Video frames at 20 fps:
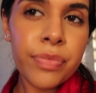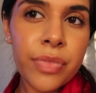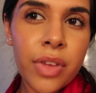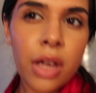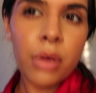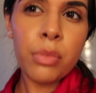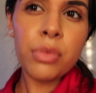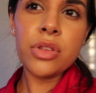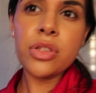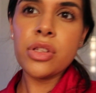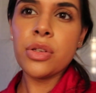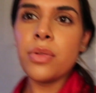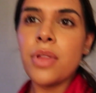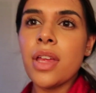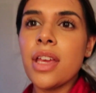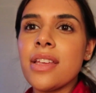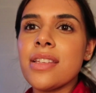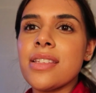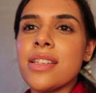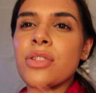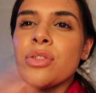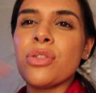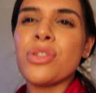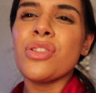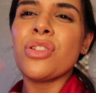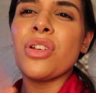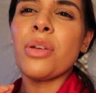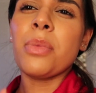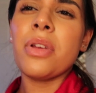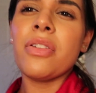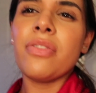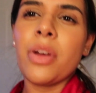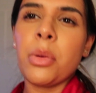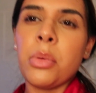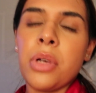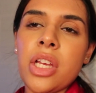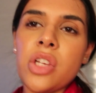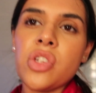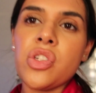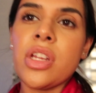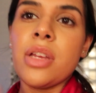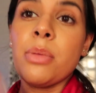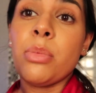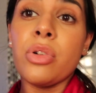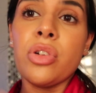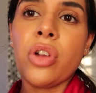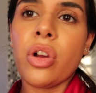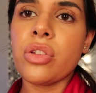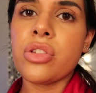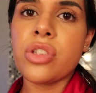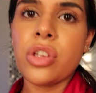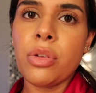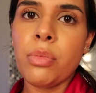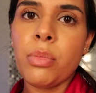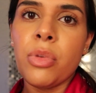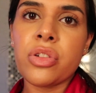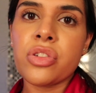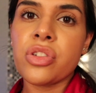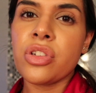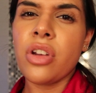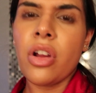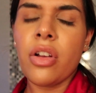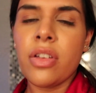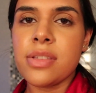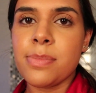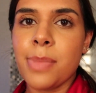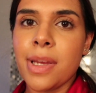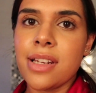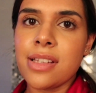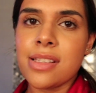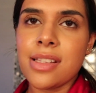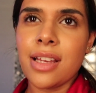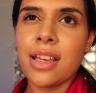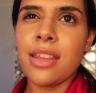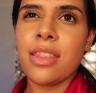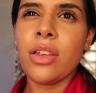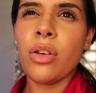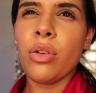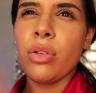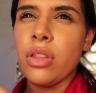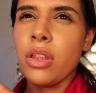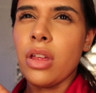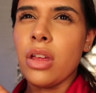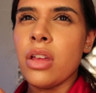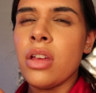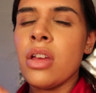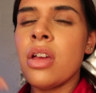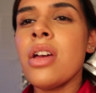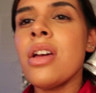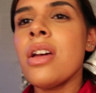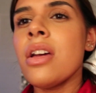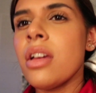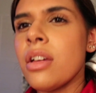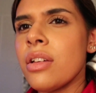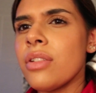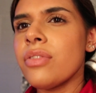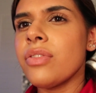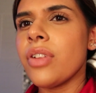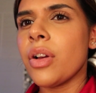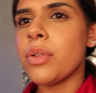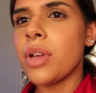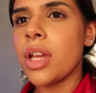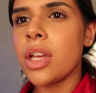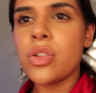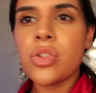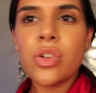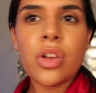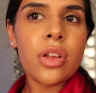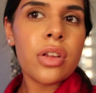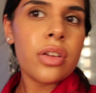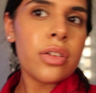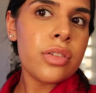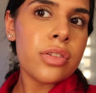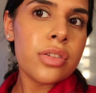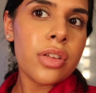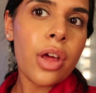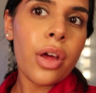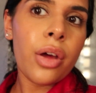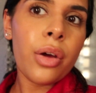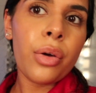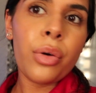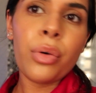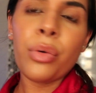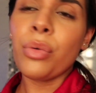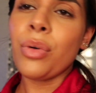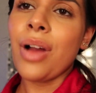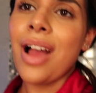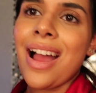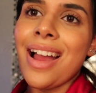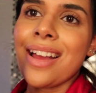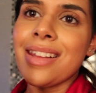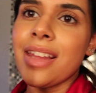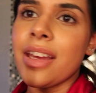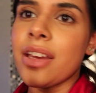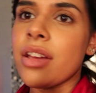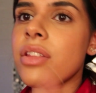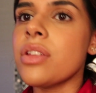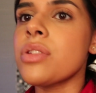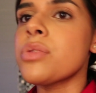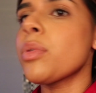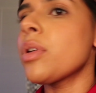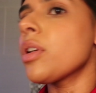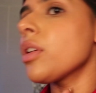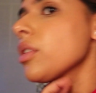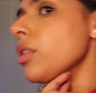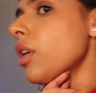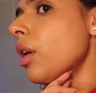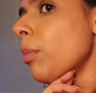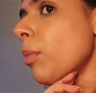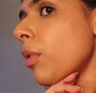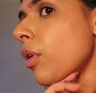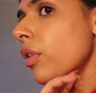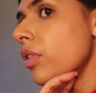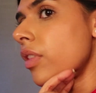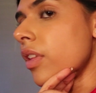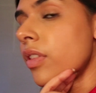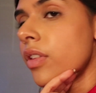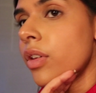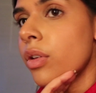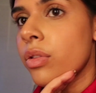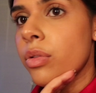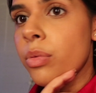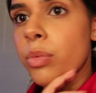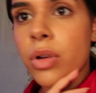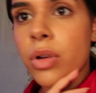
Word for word: yeah, with two layers, it does look a bit foundationy, but not too much and not as bad as like the other foundation so I like this one a lot more than the other